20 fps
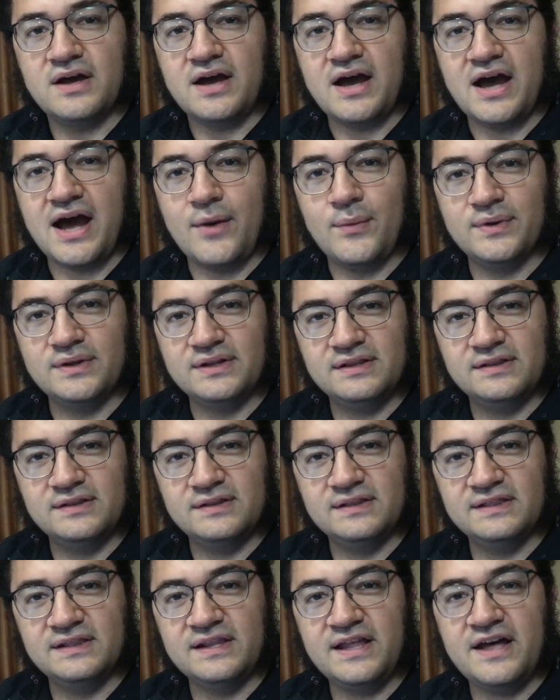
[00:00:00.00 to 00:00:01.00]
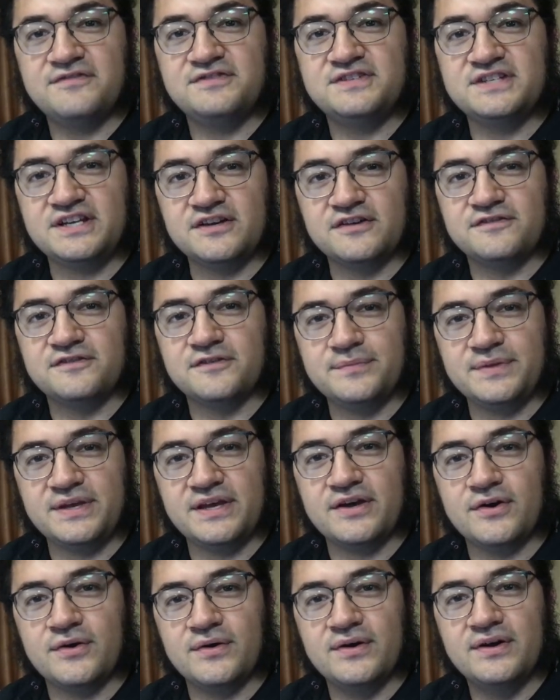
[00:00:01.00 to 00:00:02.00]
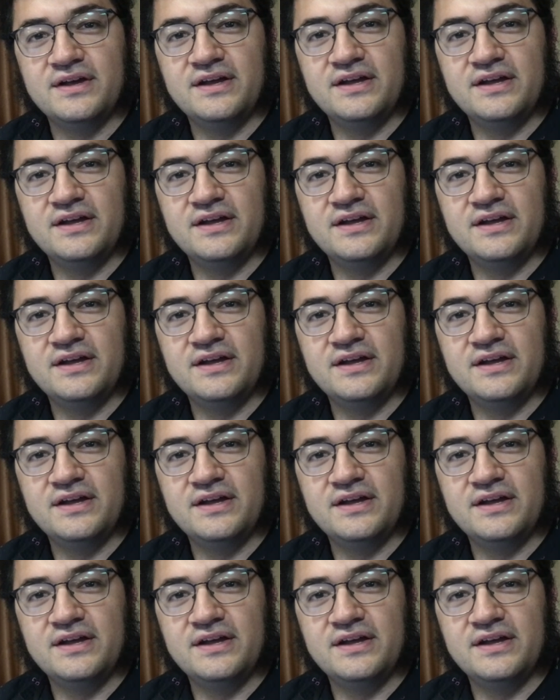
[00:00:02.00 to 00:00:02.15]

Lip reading: to hear from you